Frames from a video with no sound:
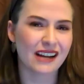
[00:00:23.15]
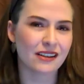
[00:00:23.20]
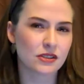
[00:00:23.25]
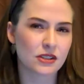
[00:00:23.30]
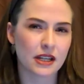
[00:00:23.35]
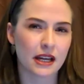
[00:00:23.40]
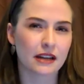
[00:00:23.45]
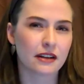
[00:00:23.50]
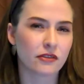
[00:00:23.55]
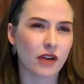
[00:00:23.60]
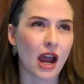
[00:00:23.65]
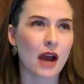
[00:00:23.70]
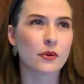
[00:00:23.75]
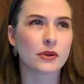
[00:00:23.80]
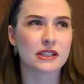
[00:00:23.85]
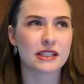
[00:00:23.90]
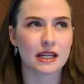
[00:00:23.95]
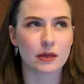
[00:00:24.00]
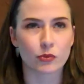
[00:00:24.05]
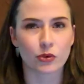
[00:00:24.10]
Outside of, I
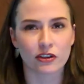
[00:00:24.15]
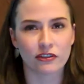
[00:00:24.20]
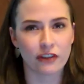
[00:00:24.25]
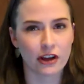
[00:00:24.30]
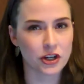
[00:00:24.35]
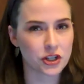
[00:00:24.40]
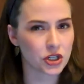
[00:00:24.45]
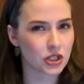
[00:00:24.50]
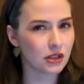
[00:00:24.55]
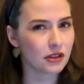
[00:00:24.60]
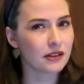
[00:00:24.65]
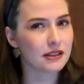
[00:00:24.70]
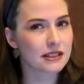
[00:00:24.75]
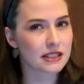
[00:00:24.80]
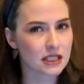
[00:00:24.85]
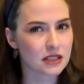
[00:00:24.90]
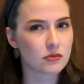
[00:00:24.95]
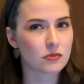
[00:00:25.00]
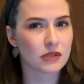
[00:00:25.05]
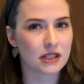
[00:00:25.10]
would say
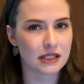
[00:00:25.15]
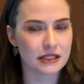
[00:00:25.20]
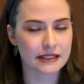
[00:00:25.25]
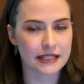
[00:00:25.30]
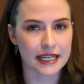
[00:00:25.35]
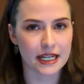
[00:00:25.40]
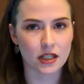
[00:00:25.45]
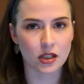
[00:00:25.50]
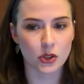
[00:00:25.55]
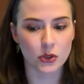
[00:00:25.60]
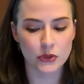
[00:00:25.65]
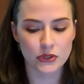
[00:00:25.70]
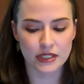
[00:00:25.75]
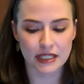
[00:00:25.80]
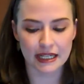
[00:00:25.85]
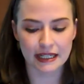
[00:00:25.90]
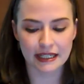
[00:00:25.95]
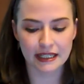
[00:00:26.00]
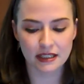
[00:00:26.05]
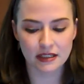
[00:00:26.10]
professionalism is a close
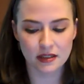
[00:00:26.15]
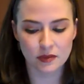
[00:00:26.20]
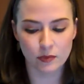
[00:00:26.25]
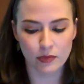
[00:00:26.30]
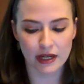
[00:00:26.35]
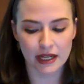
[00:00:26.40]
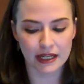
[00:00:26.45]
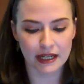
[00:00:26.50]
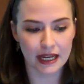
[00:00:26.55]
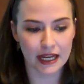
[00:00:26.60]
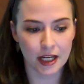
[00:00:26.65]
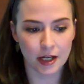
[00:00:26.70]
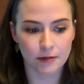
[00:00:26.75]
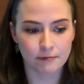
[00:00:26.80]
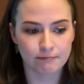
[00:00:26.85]
second, but